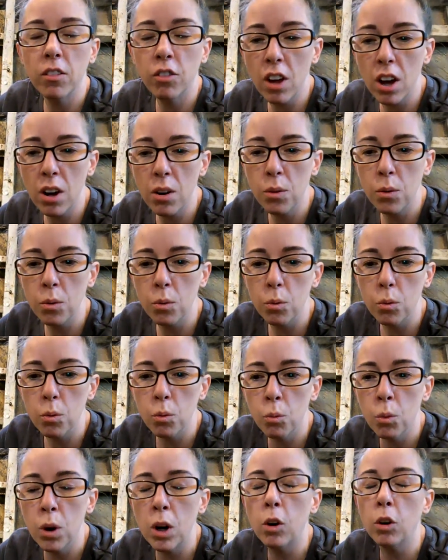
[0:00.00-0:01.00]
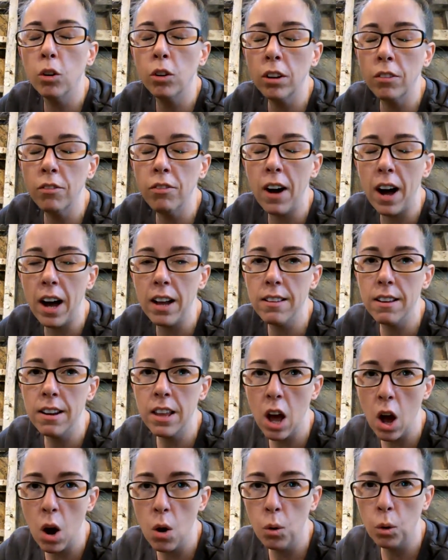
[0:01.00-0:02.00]
So we couldn't find
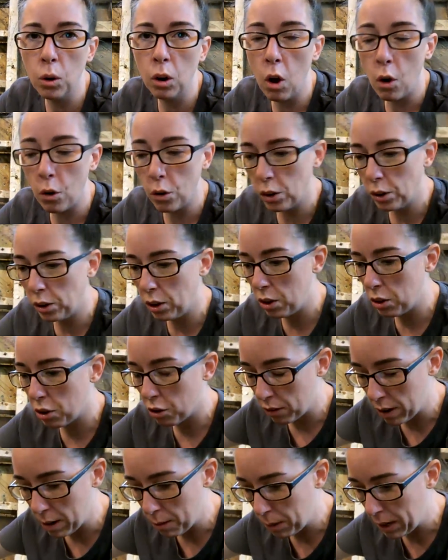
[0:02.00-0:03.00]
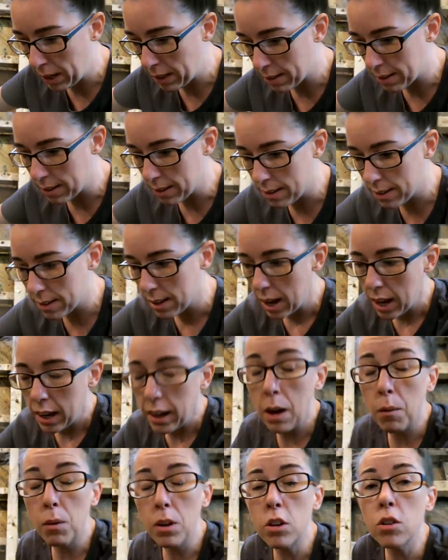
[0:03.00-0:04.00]
any oak longer than 3 meters.
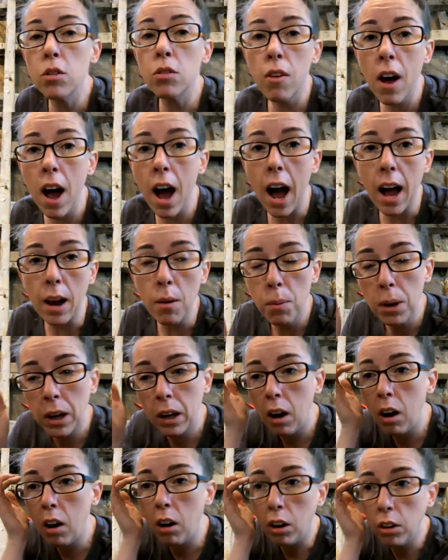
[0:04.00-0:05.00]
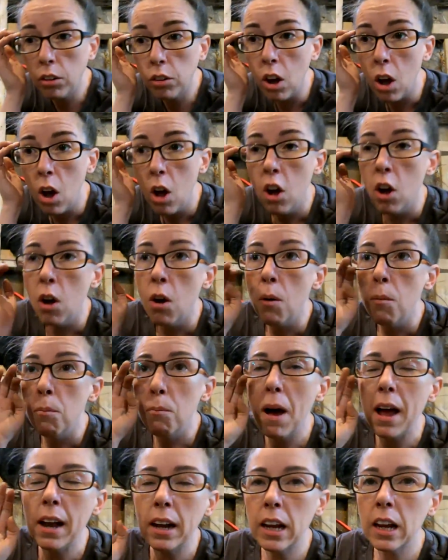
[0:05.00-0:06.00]
Now, which is fine because
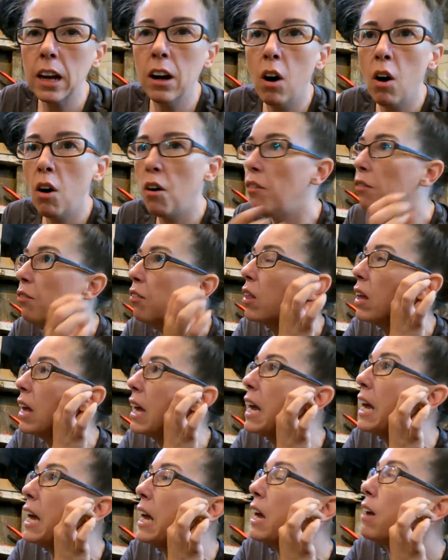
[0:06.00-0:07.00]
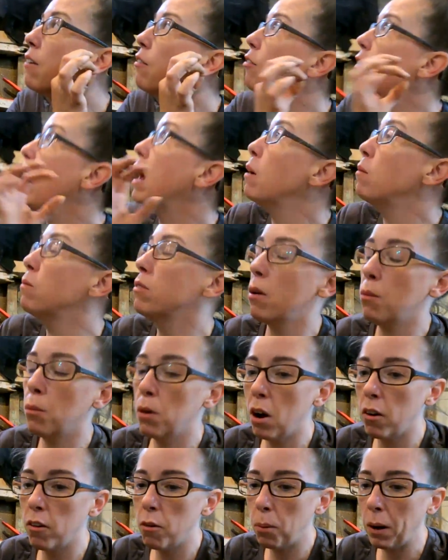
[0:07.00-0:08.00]
many of the frames that
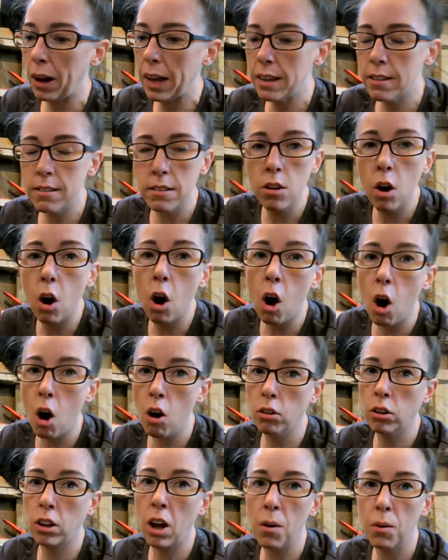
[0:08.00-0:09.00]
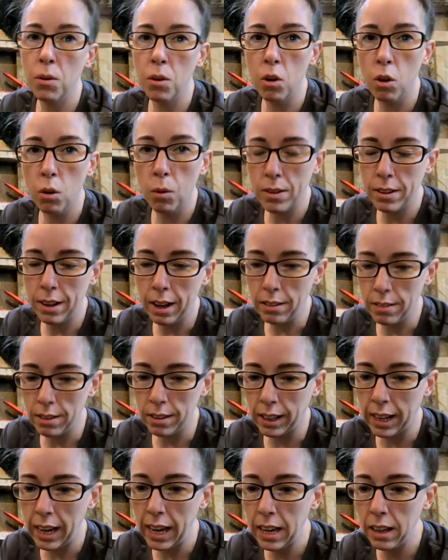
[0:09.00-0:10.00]
we are replacing aren't going all the way down
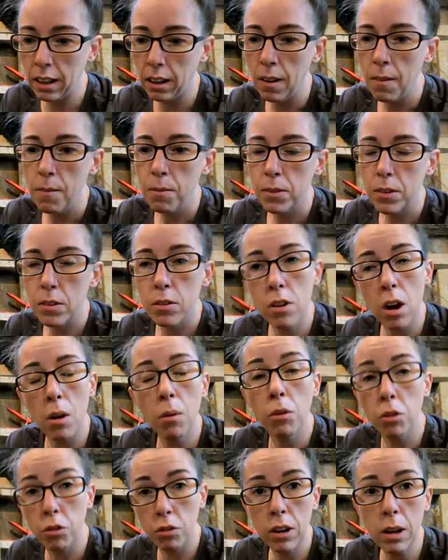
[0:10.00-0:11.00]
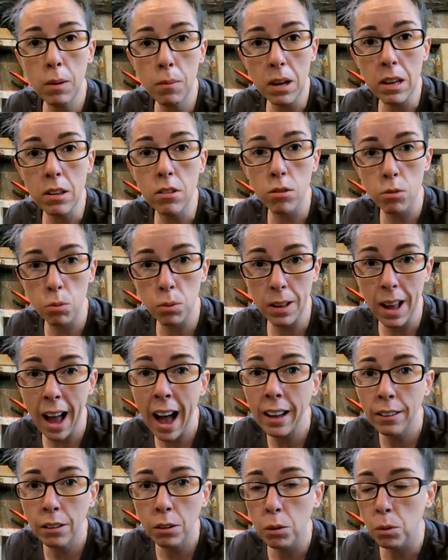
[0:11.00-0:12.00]
to the keel. So 3 meters was
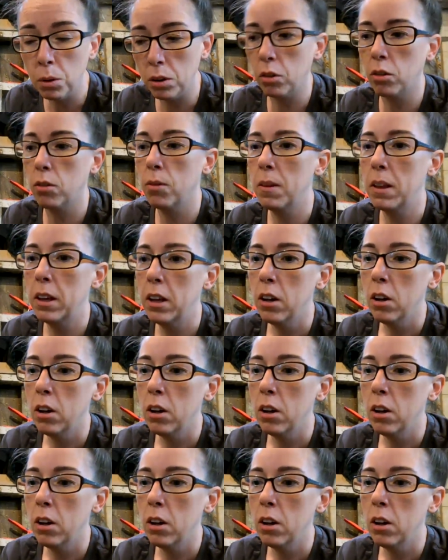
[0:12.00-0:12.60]
adequate.